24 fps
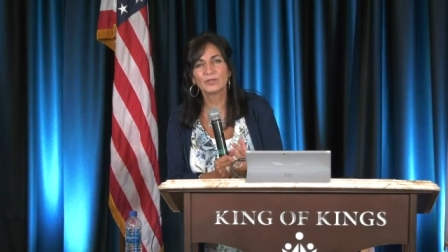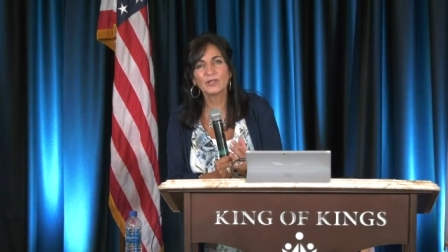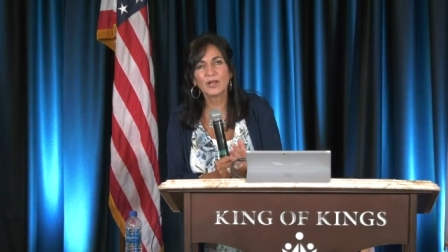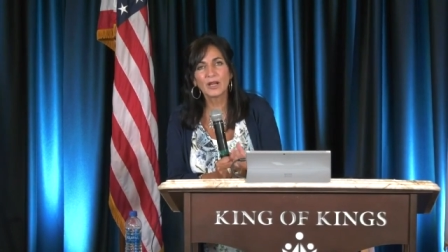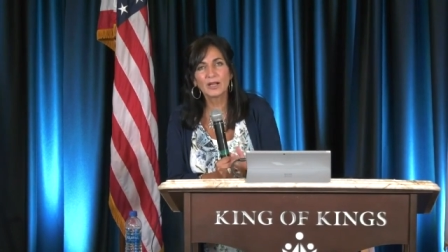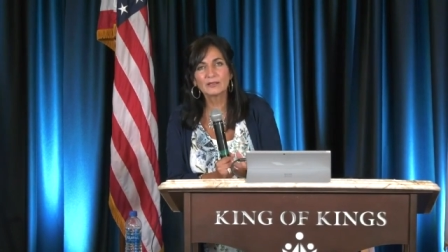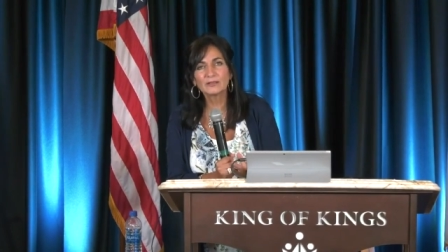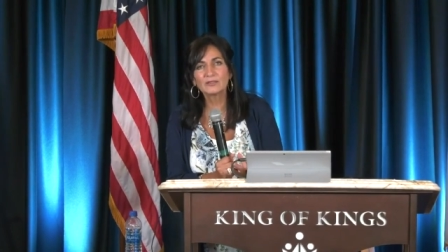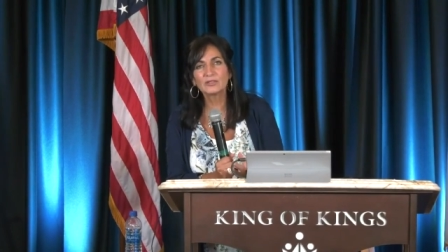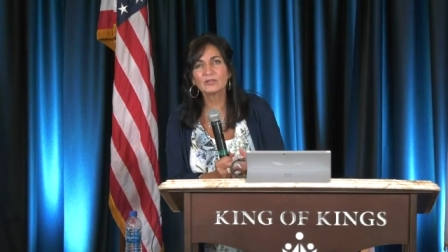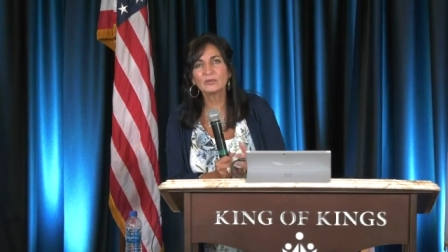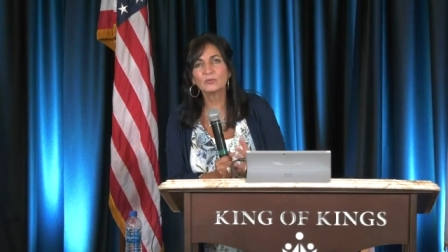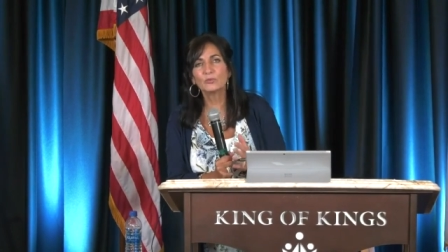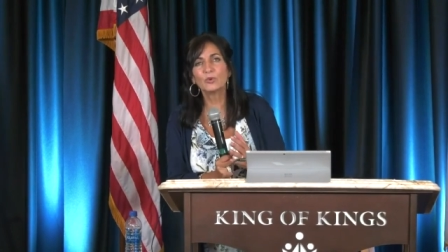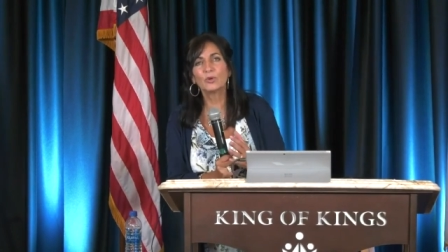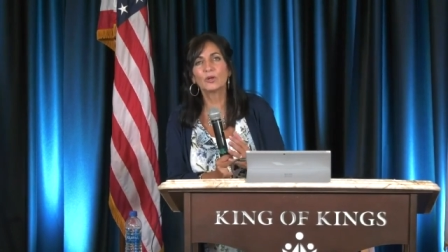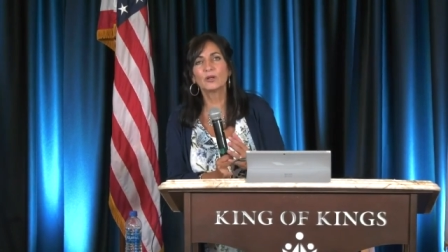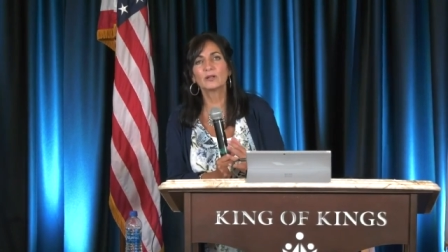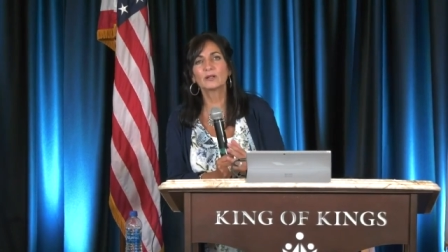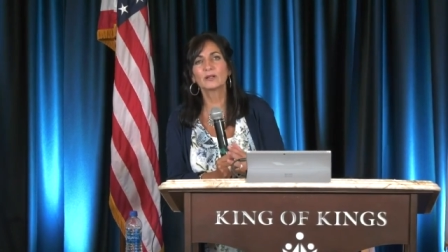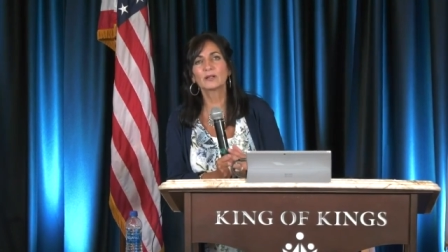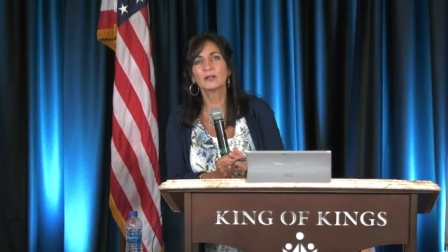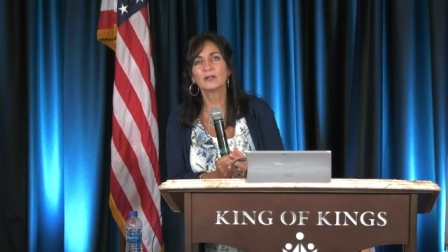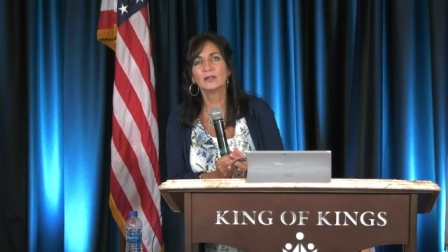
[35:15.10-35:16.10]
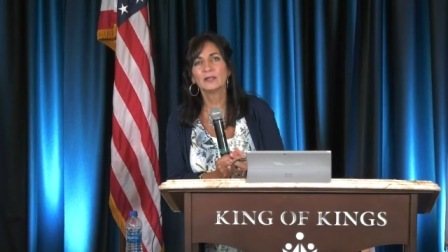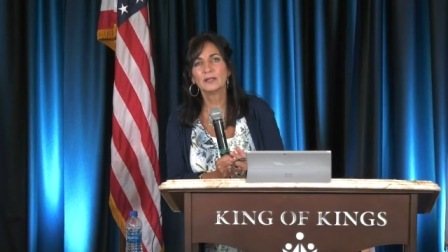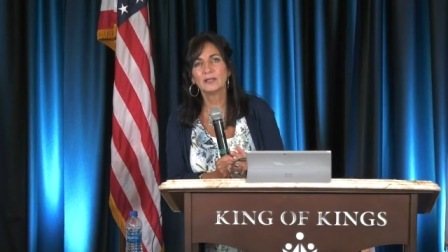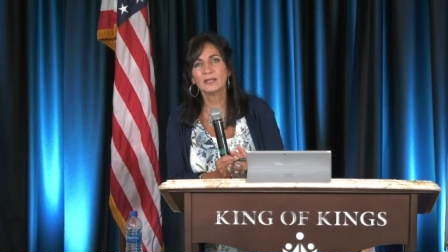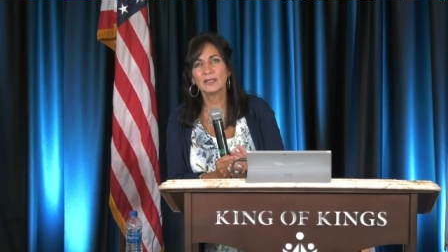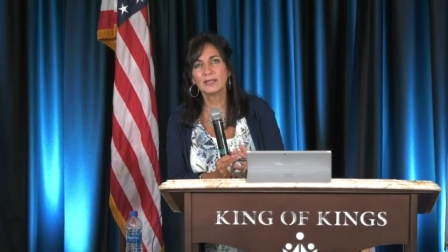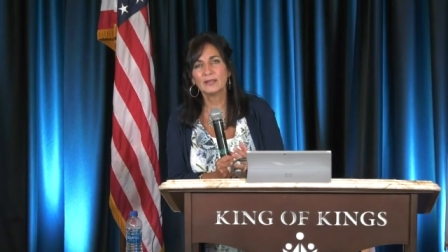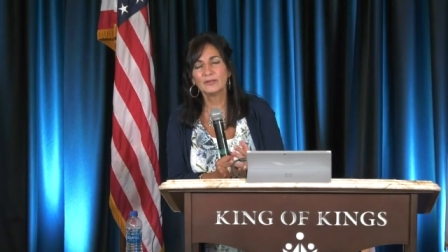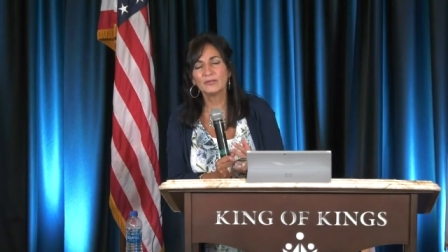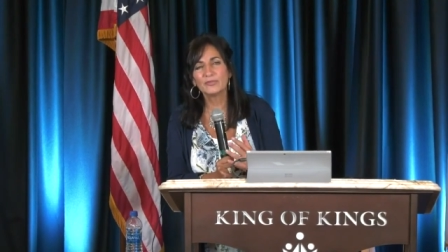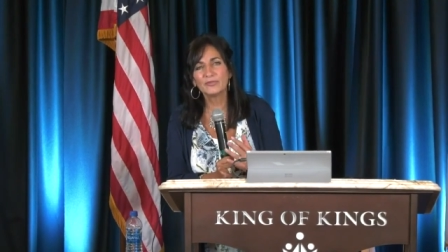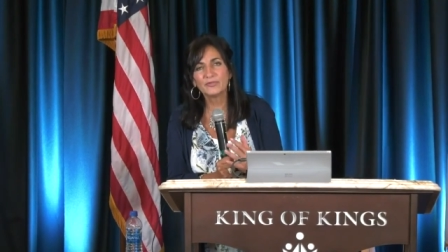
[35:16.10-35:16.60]
We're not to walk
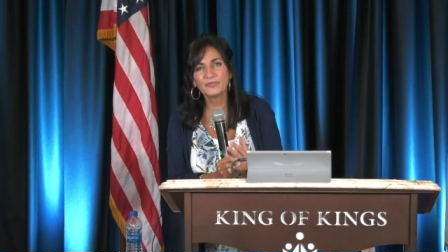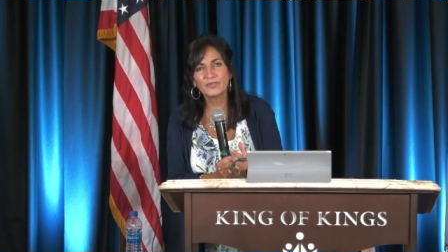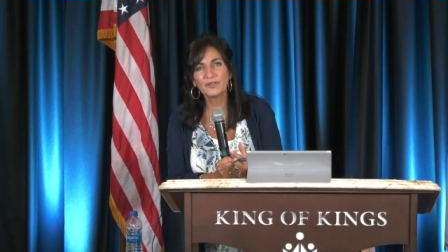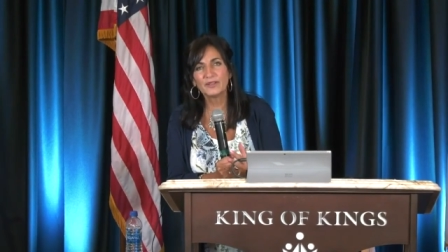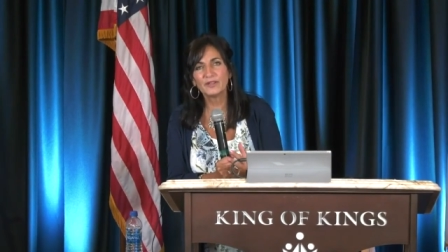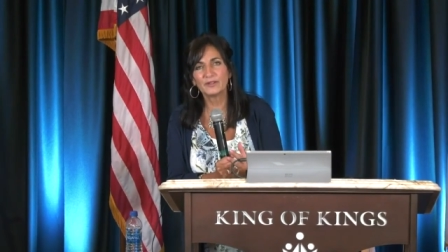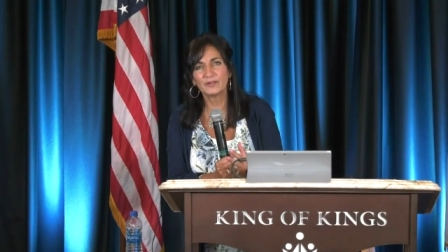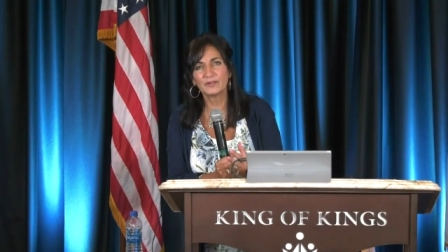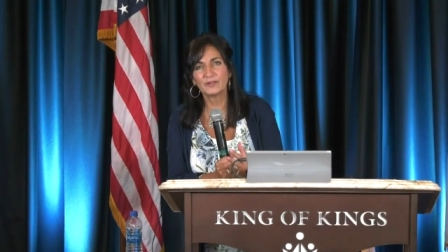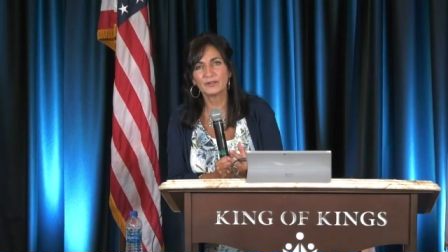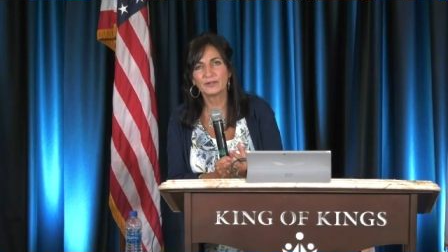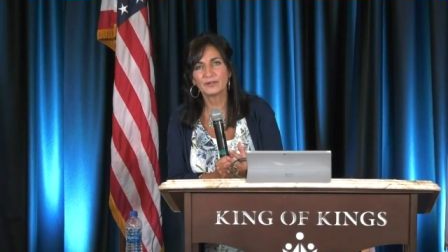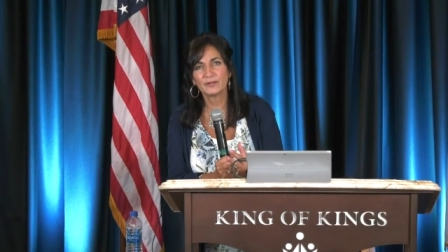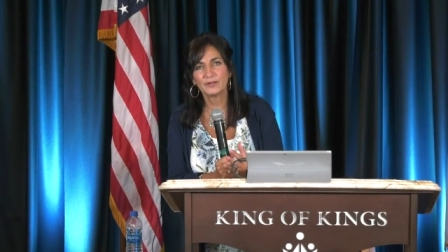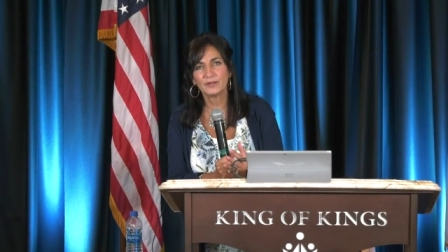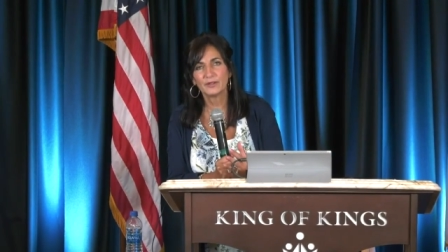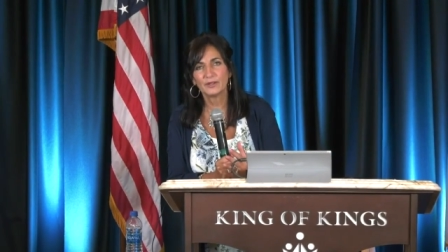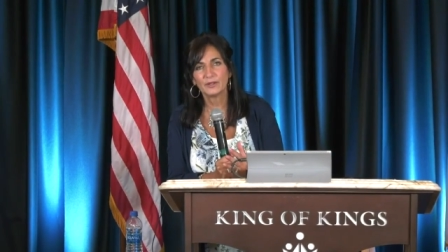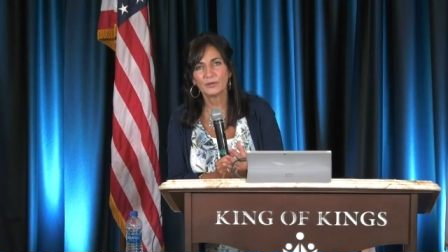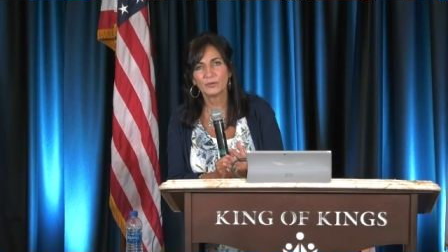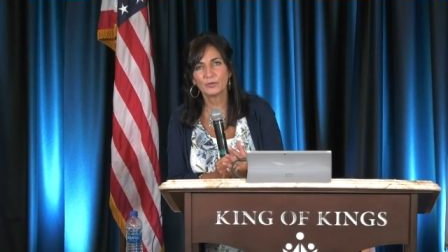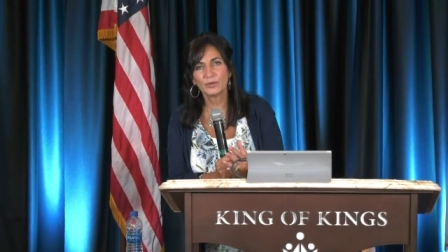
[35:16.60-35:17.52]
in fear.